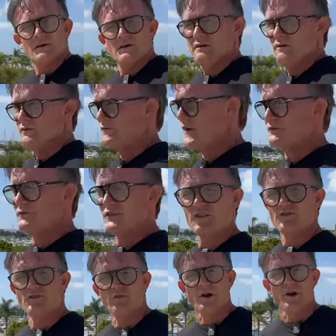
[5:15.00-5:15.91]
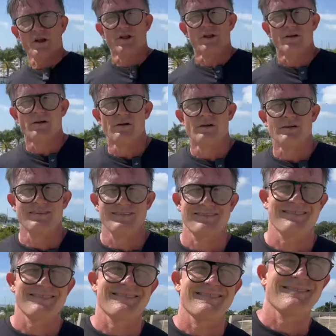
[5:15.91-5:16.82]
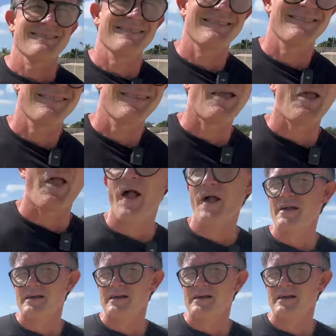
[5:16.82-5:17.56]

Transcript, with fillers: right? 53. 53, all right. Nice,